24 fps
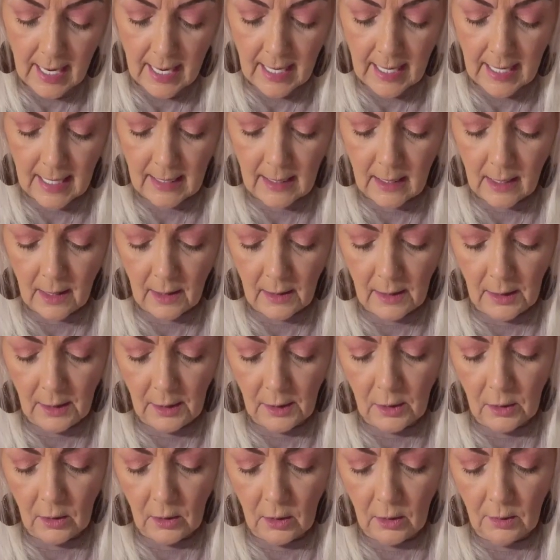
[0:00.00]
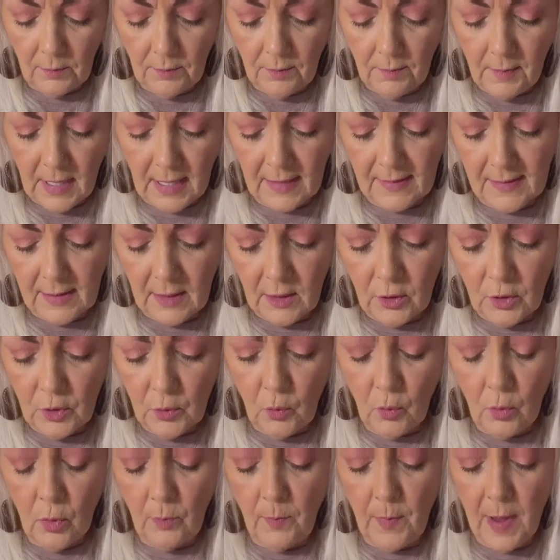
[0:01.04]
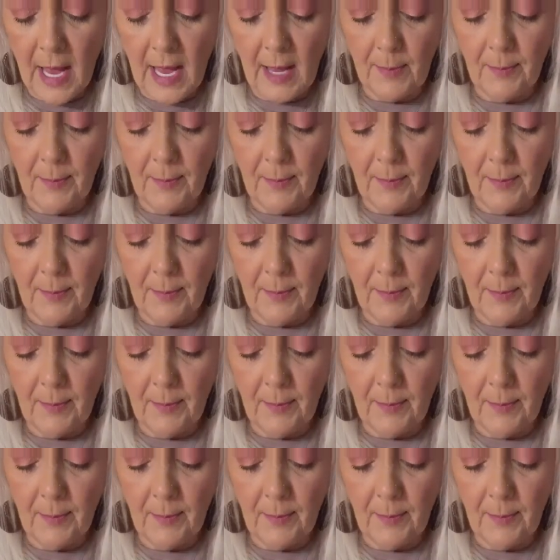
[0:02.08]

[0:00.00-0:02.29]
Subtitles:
and a little message will